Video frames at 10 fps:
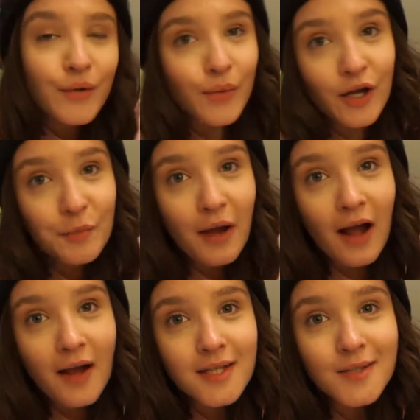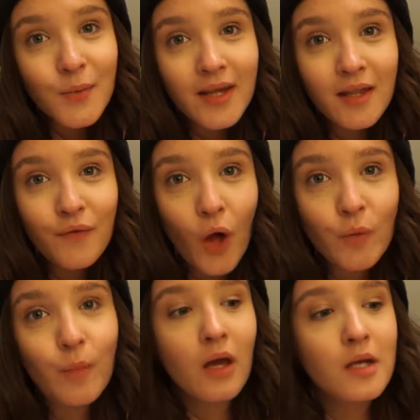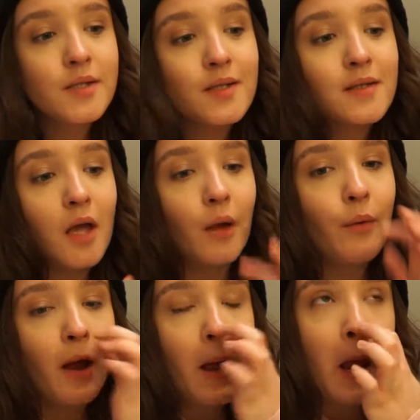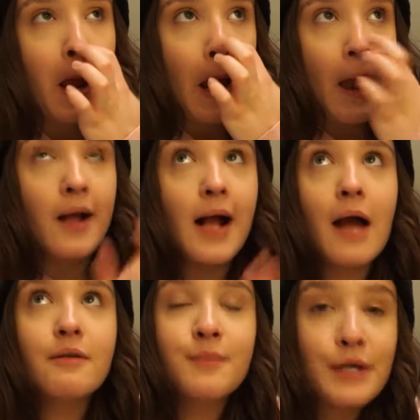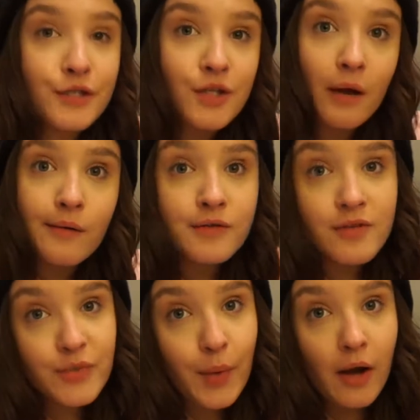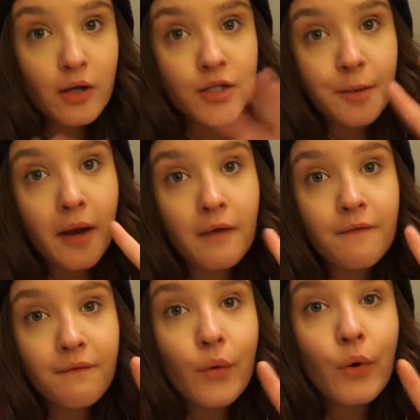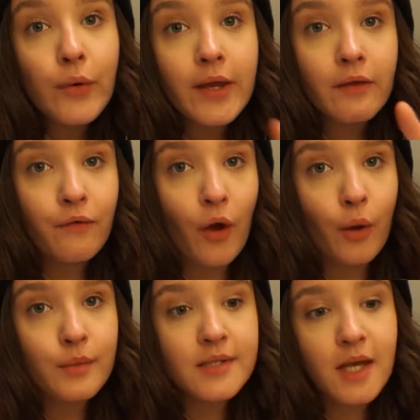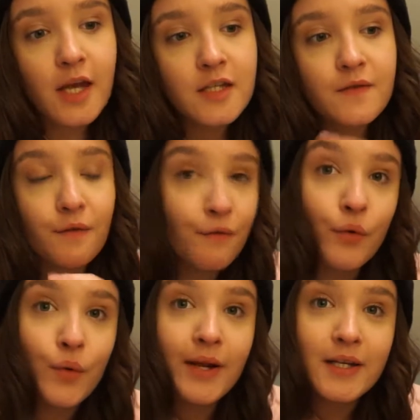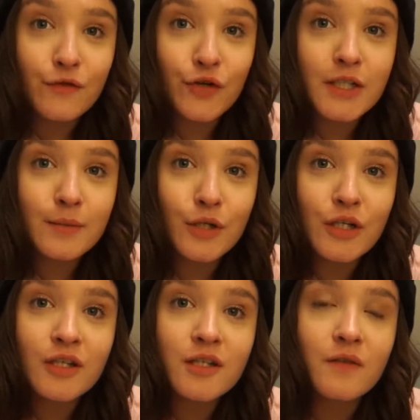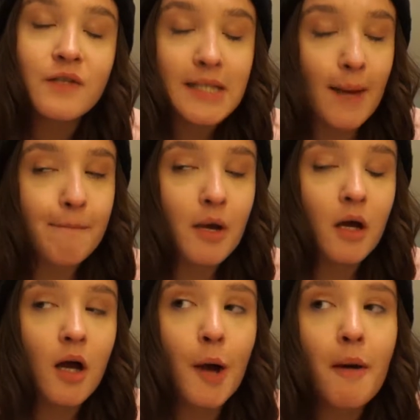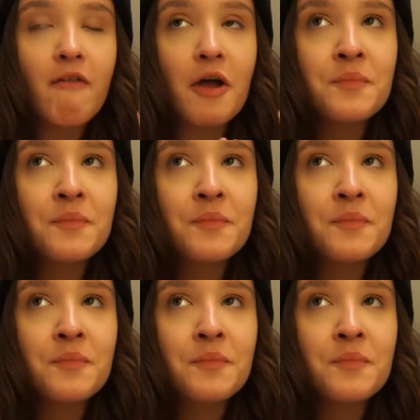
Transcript: welcome back to weekly Vlogmas. So I was originally planning on doing 4 weekly Vlogmases for 4 weeks of Christmas of December. However,